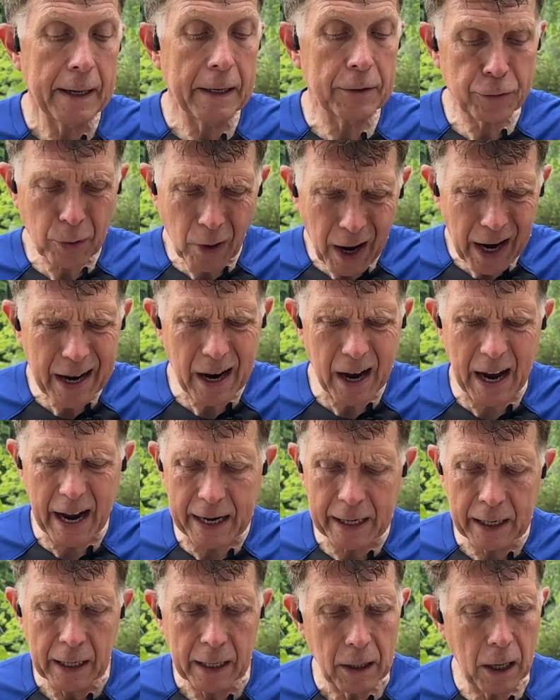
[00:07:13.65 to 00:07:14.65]

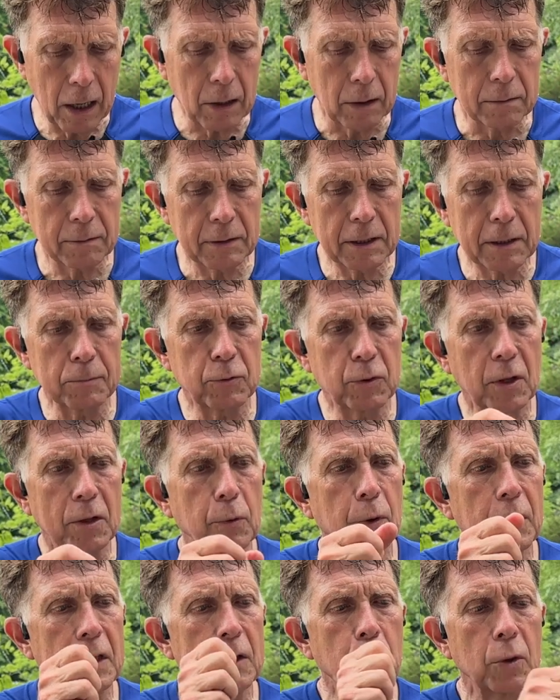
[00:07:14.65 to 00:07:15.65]
TriEye. Oh, comes with a
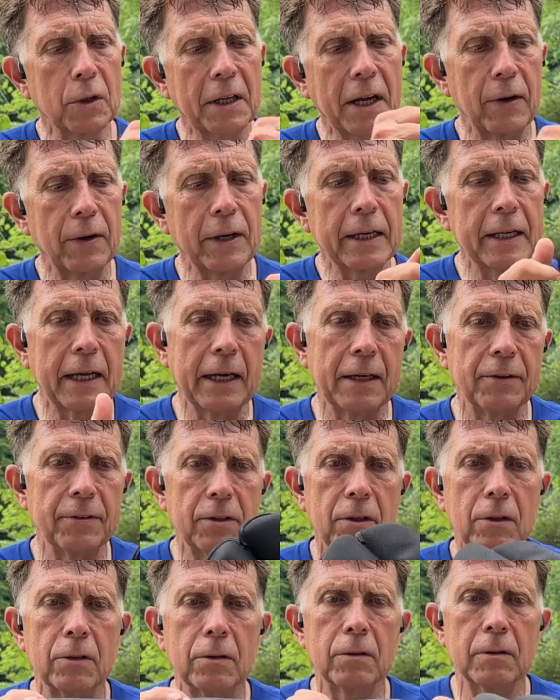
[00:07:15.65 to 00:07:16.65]
really cool carrying case
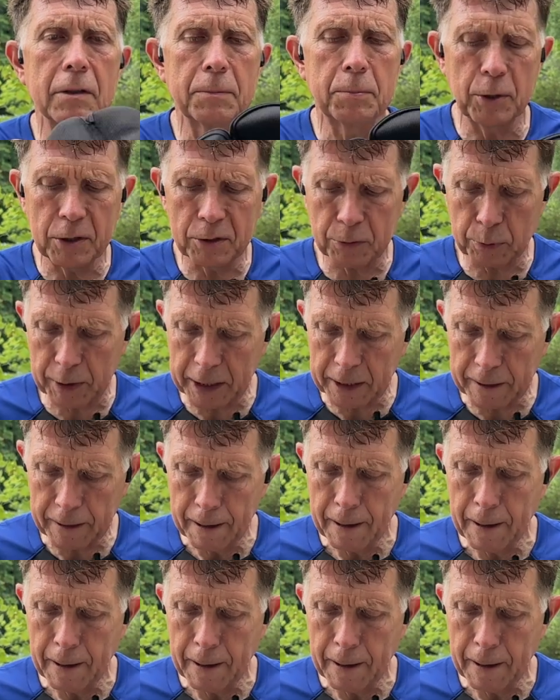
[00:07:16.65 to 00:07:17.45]
too. Pretty sweet.